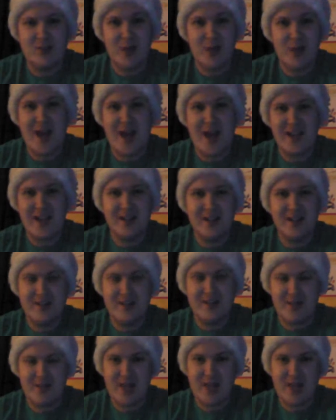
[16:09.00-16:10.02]
way I can, in
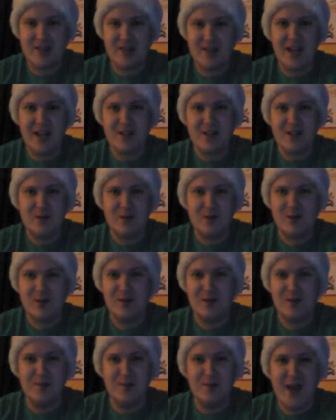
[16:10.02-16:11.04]
case I gotta go to
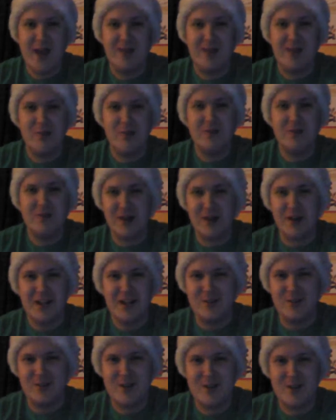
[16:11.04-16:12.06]
the bathroom or get
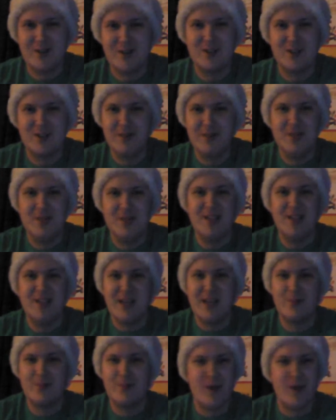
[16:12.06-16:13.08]
a drink or something, take
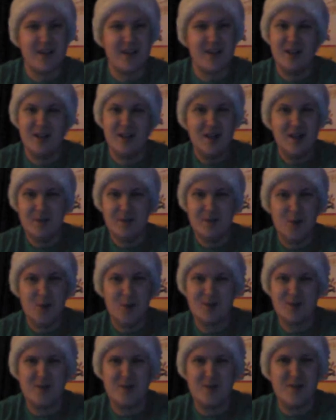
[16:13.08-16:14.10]
a break,
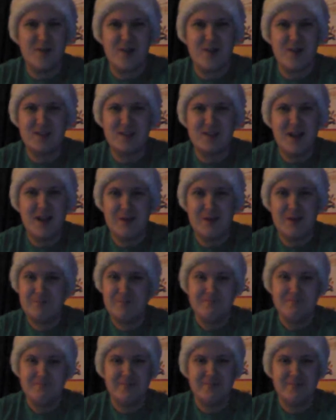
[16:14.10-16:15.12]
pause button right there,
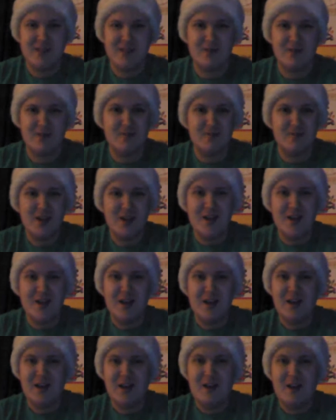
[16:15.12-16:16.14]
and
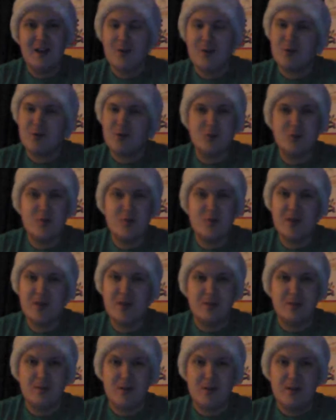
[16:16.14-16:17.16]
resume it
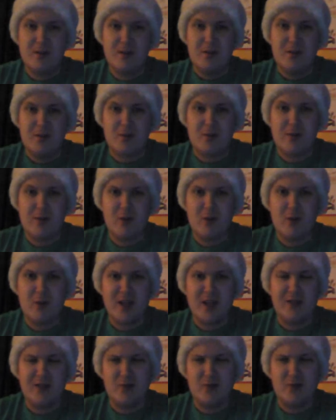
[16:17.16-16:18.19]
right where I
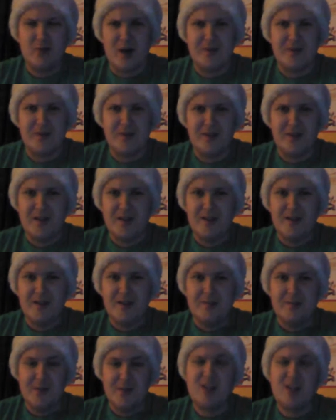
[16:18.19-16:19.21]
left
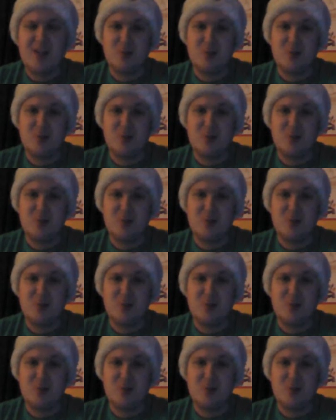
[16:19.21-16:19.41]
off. But it's